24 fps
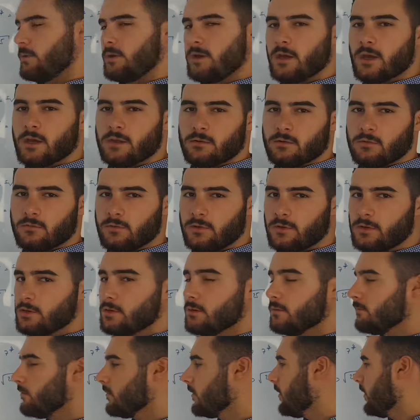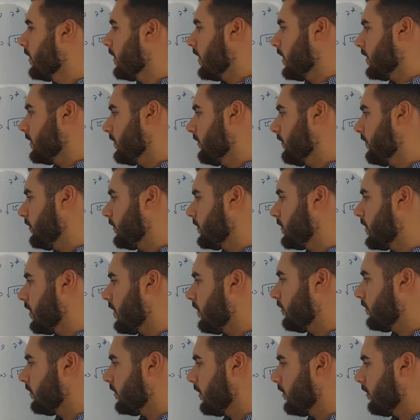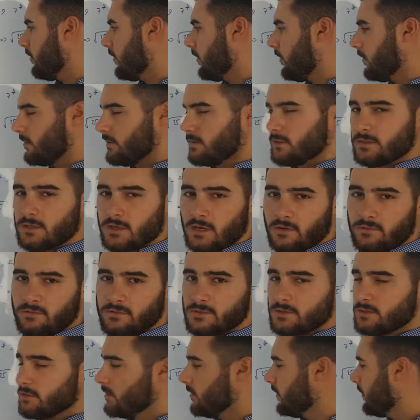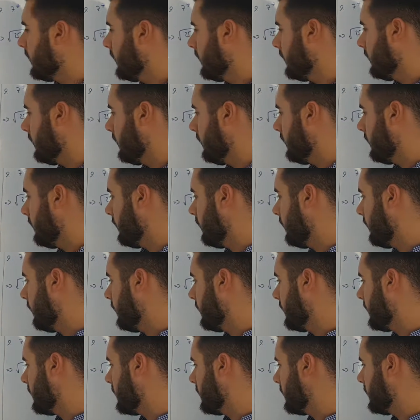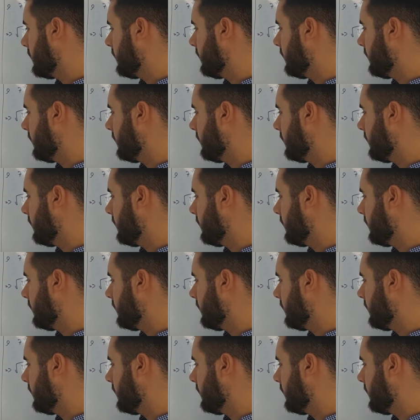we had over here. And if you count now all the 7s, you would